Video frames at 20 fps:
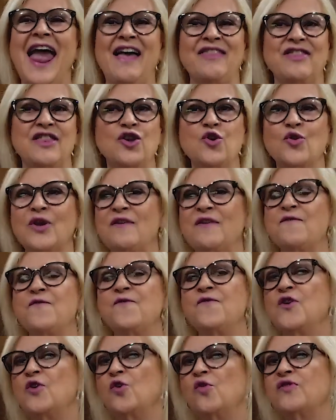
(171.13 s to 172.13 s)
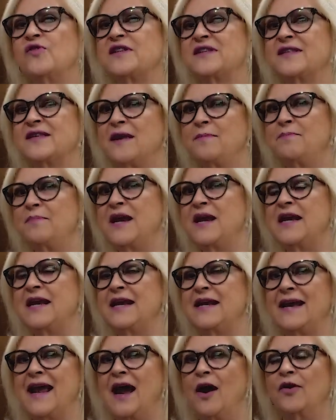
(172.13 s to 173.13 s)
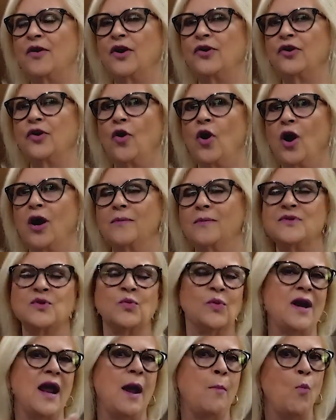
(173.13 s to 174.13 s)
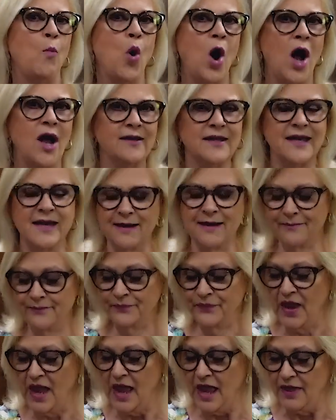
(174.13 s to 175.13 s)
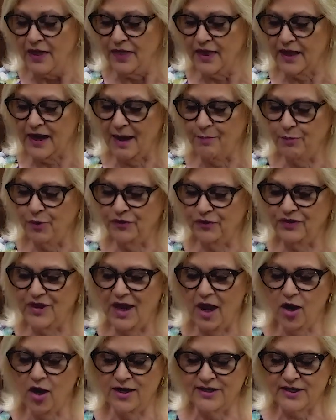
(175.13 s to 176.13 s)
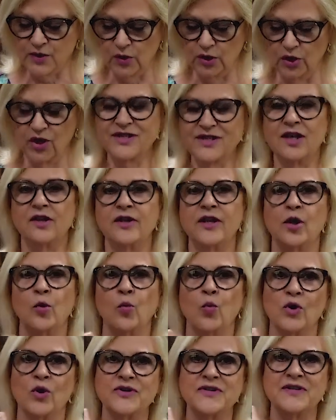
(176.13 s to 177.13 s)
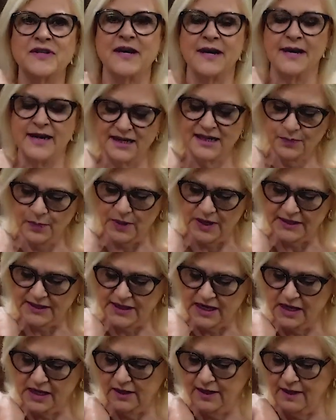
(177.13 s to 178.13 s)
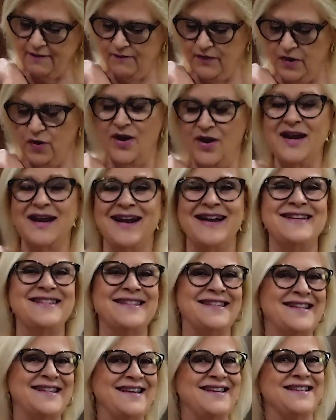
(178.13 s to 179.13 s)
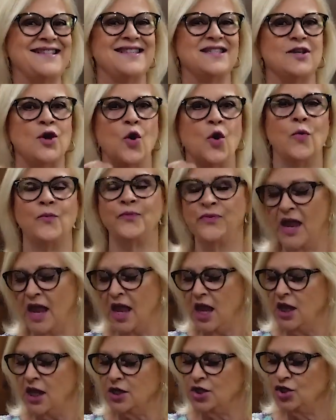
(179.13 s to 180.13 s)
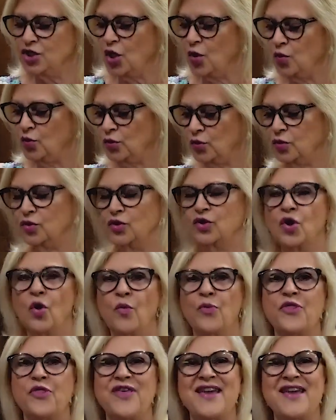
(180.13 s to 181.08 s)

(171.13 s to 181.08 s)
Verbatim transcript: and you can feel the sun beating down on your arms when I'm walking that I put that on. So it looks a little worse than it is, but it's healing very nicely. So don't, don't